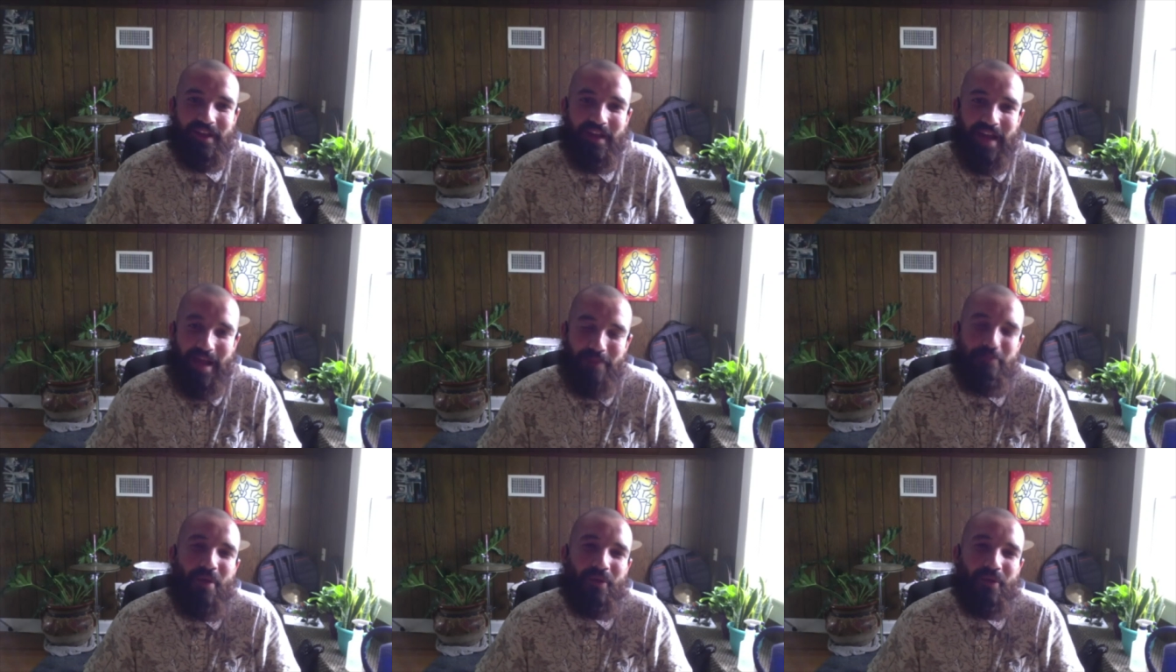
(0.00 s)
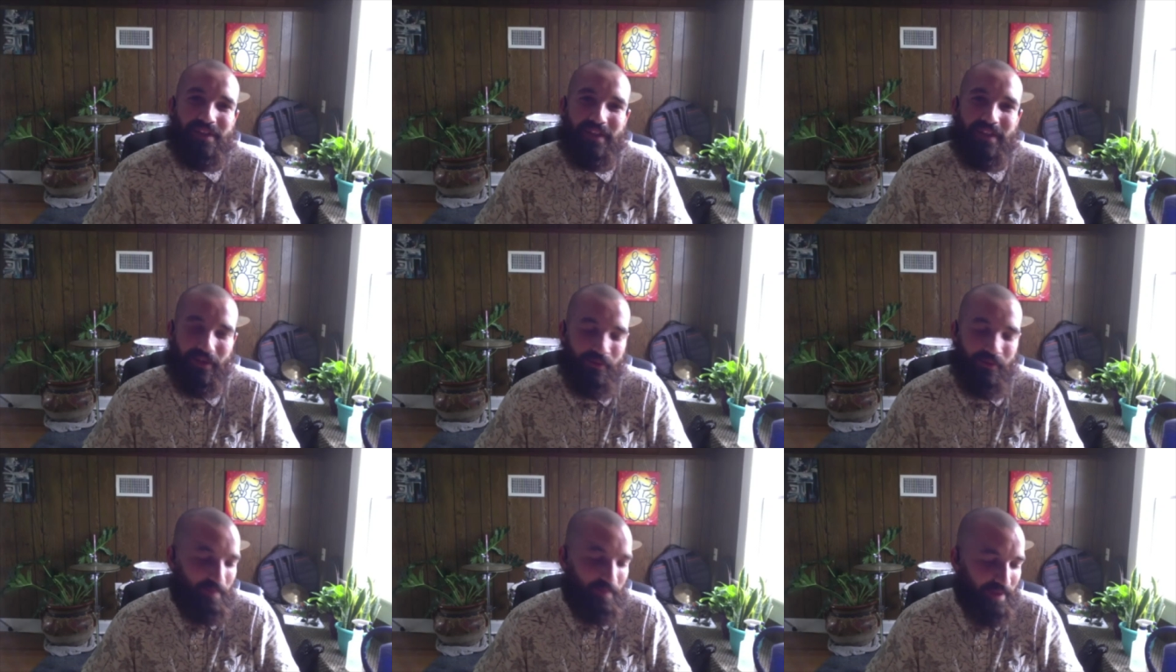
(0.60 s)
And mostly it
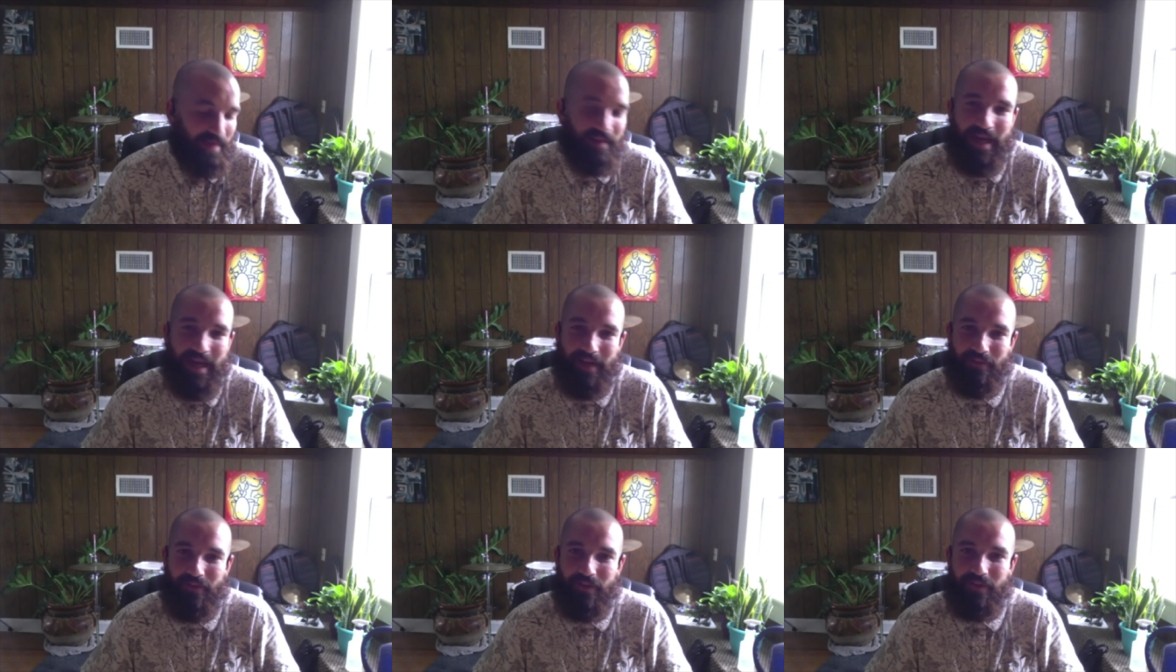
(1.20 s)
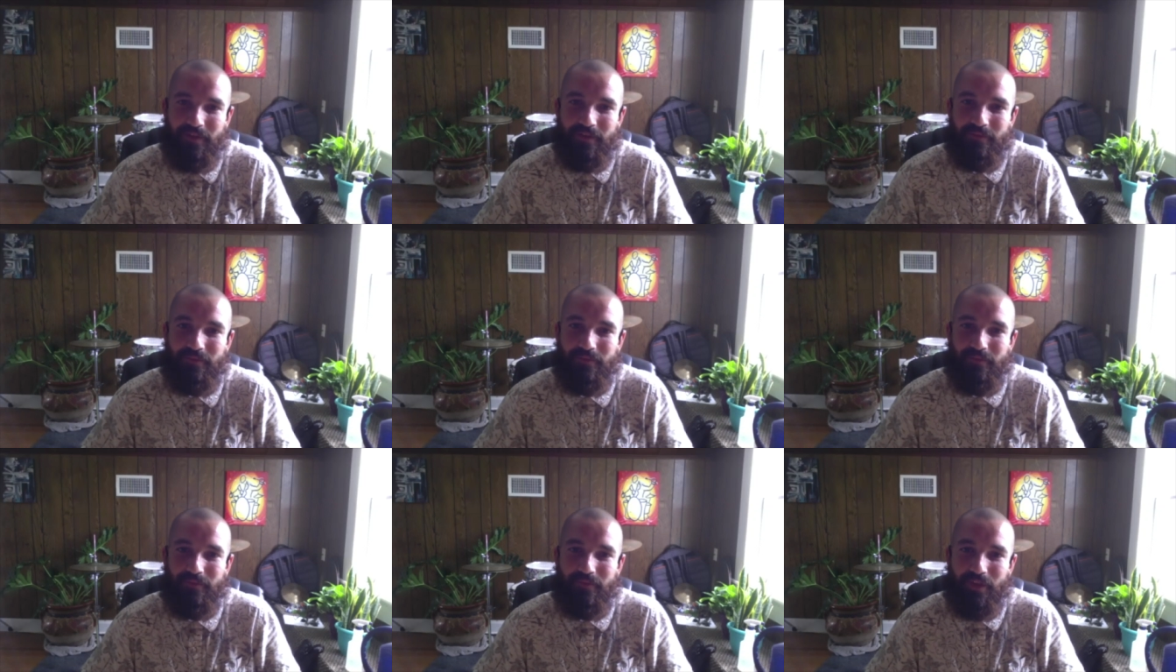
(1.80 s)
would be a lot of the,
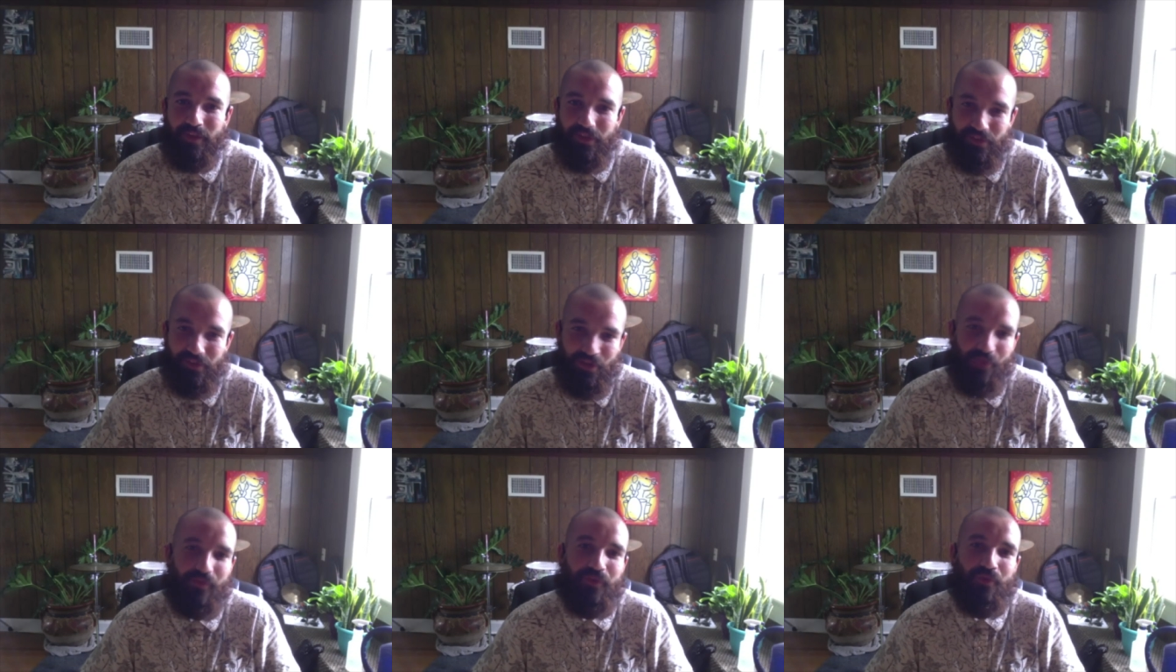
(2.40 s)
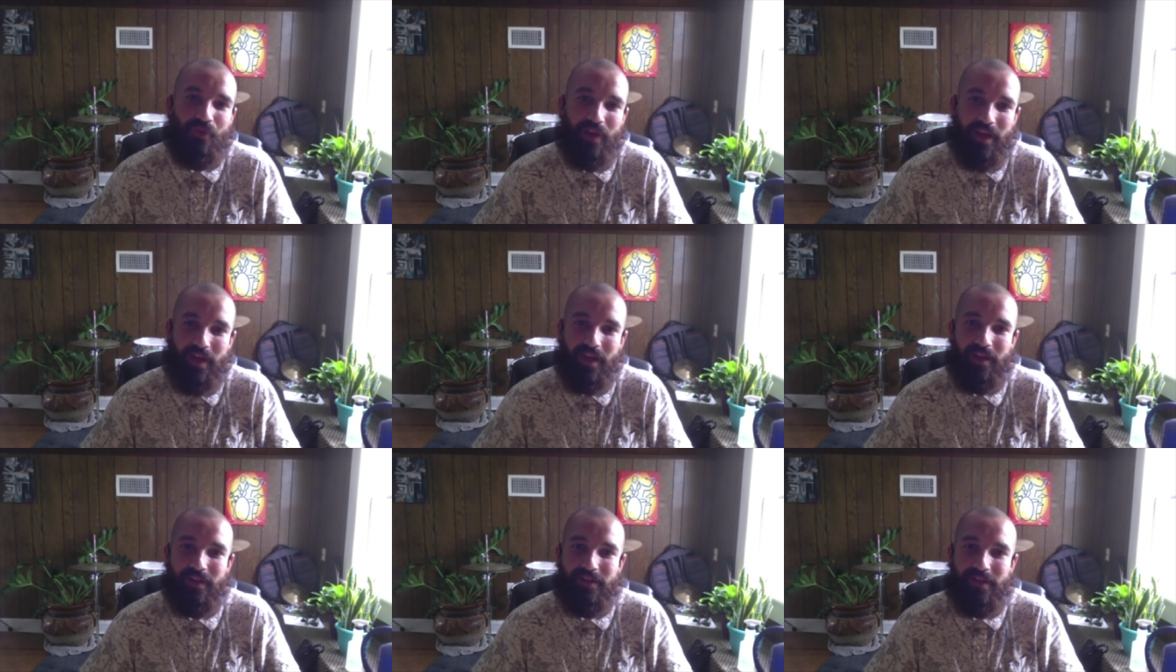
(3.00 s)
the conservatory
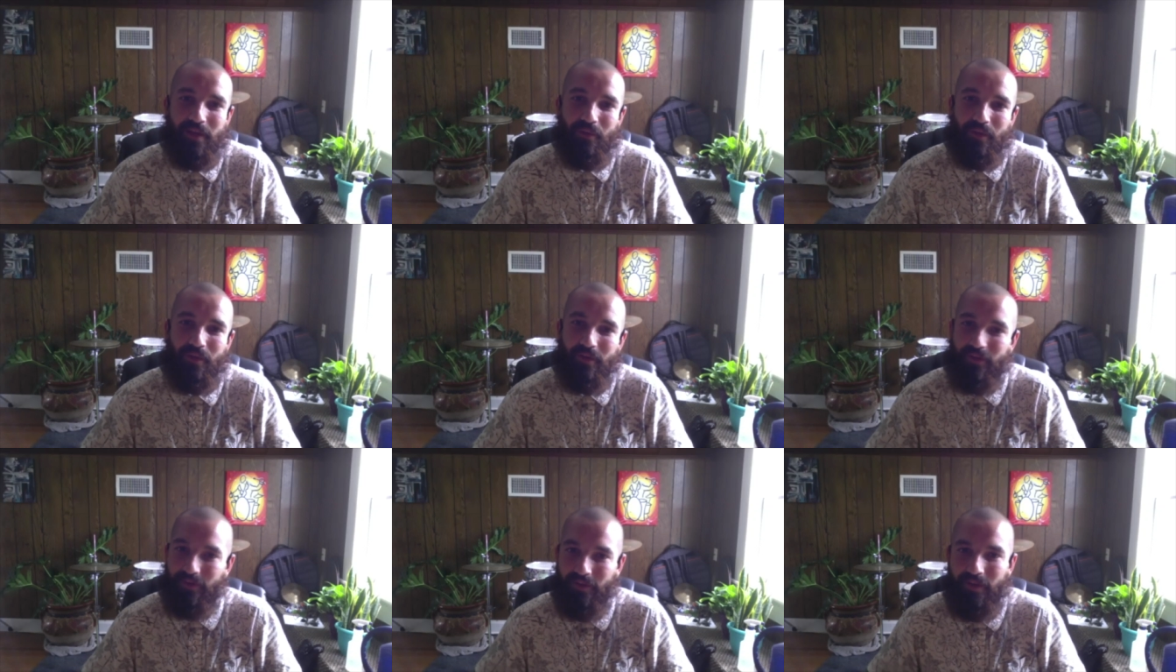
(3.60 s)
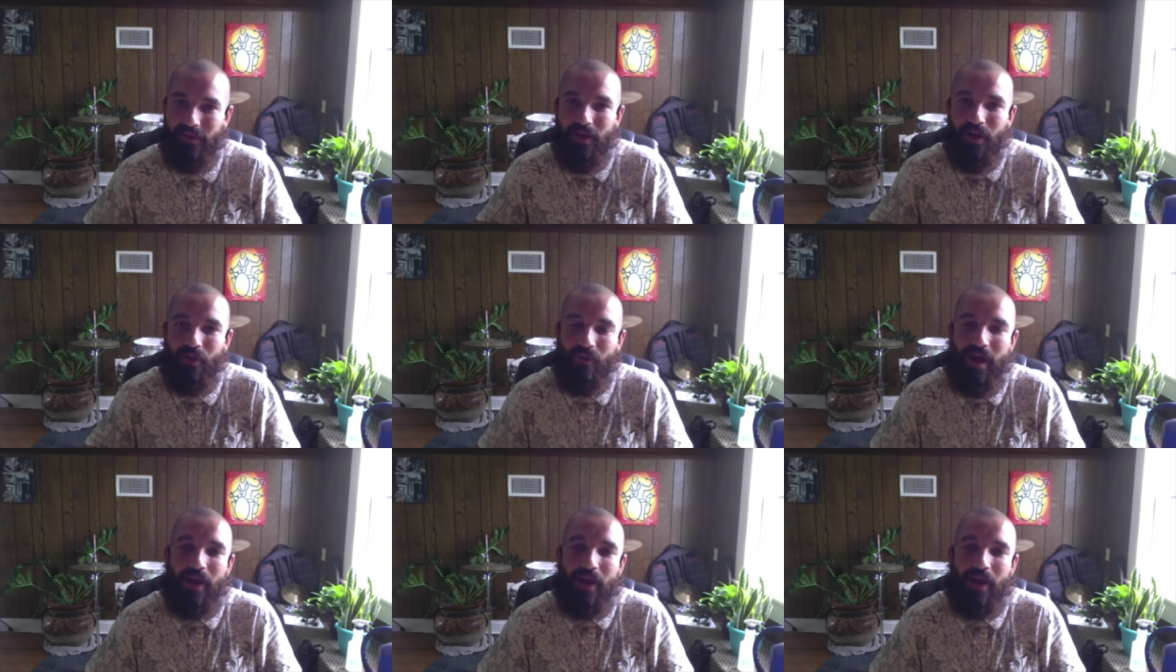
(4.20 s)
kids that were
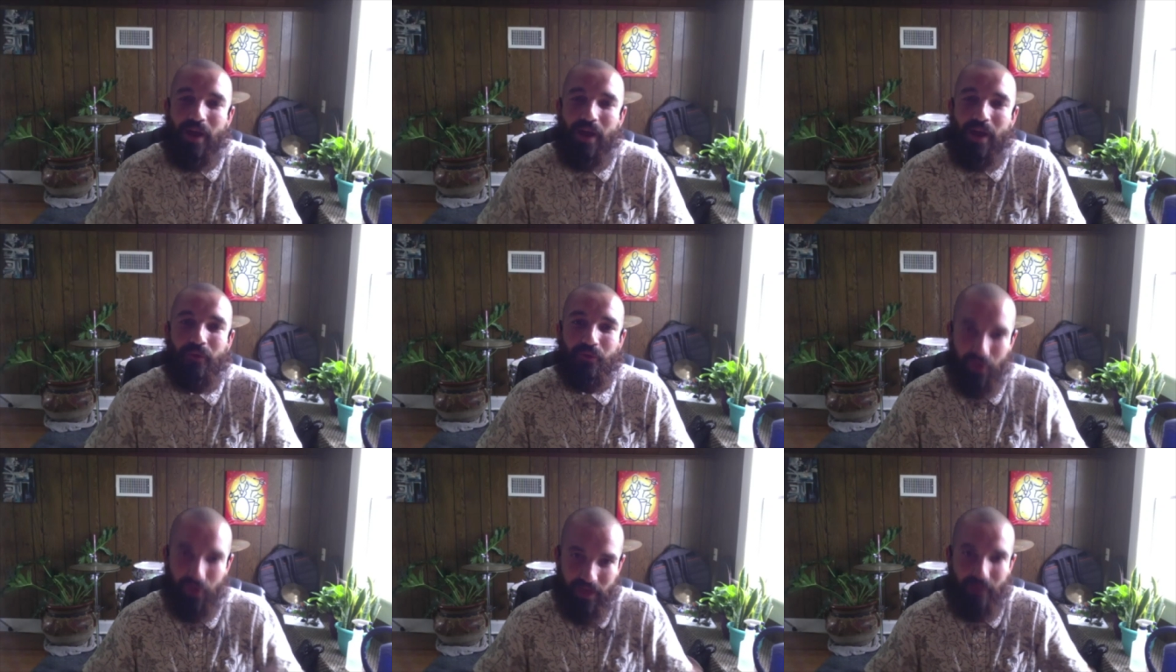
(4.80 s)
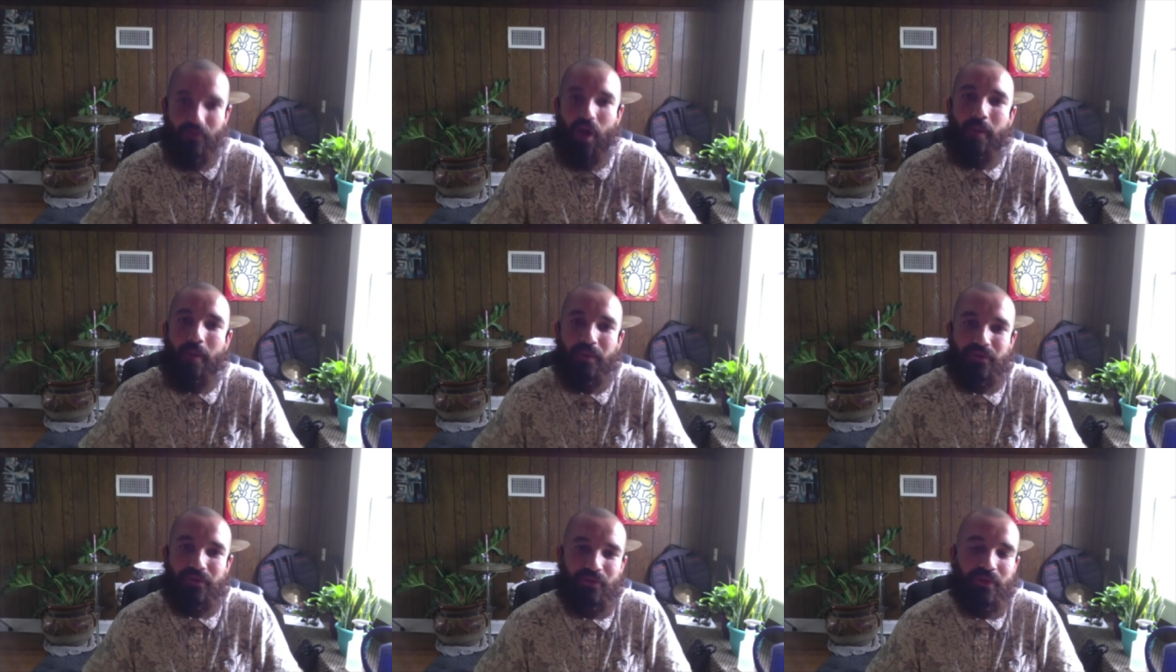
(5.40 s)
around looking for
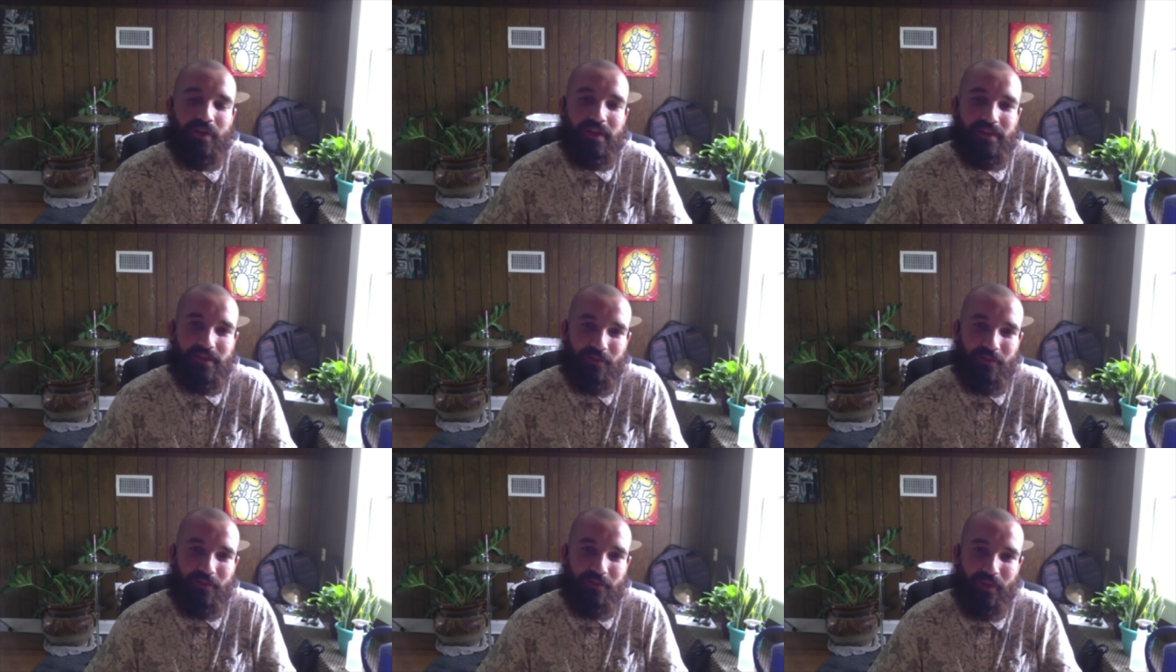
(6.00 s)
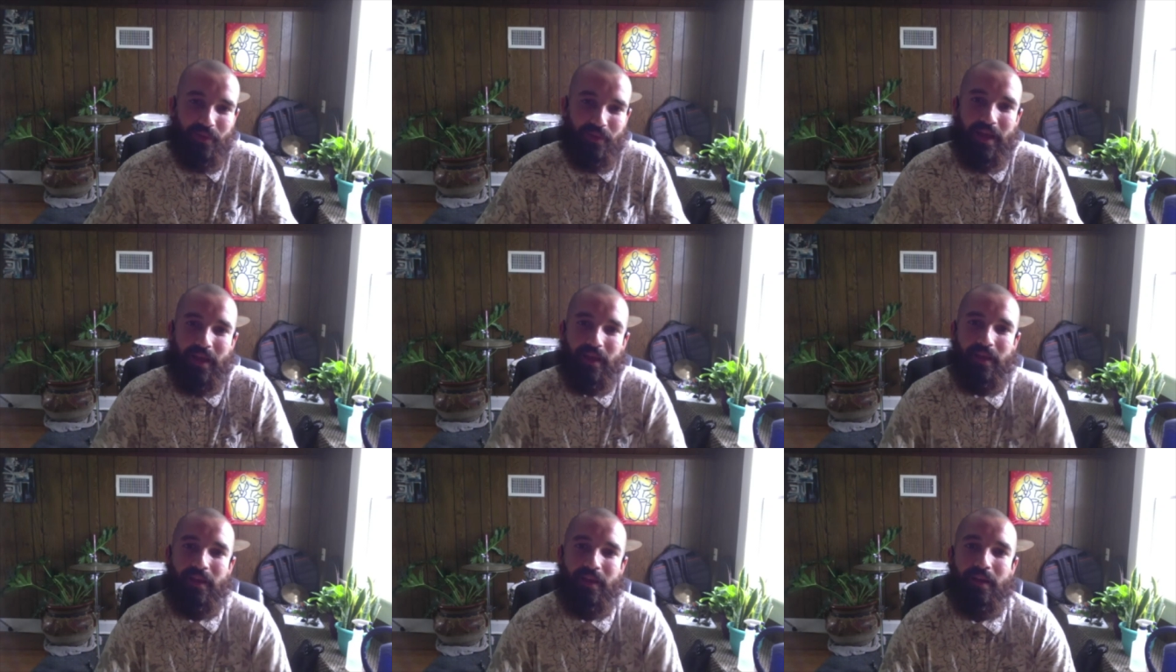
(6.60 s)
opportunities to
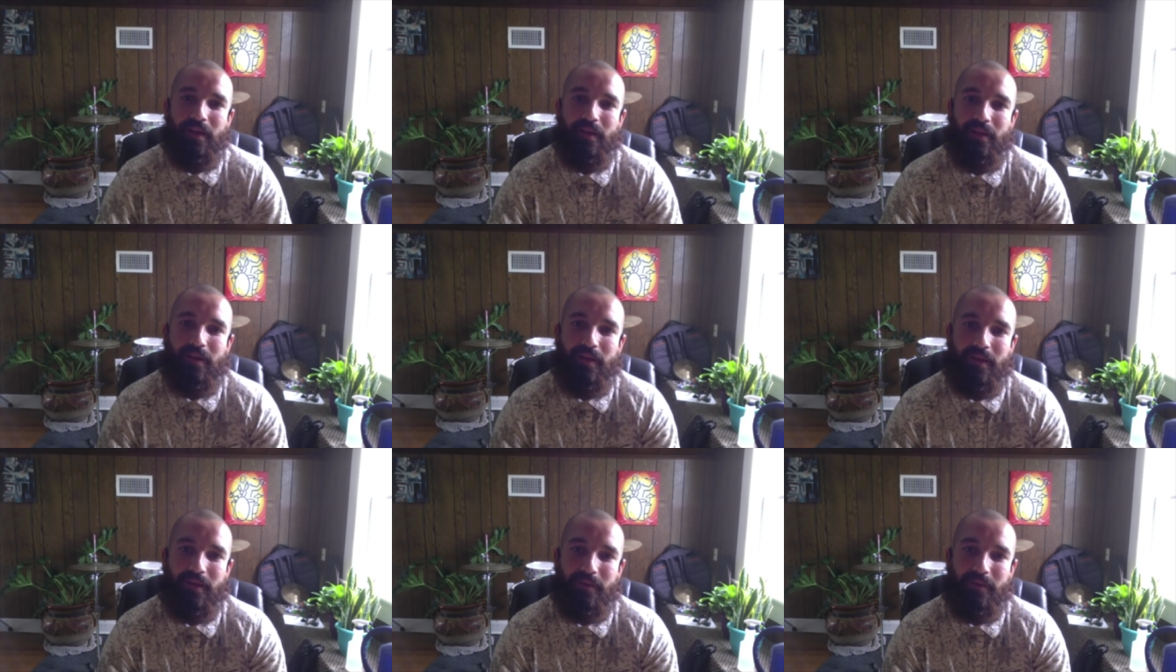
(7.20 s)
play. Um,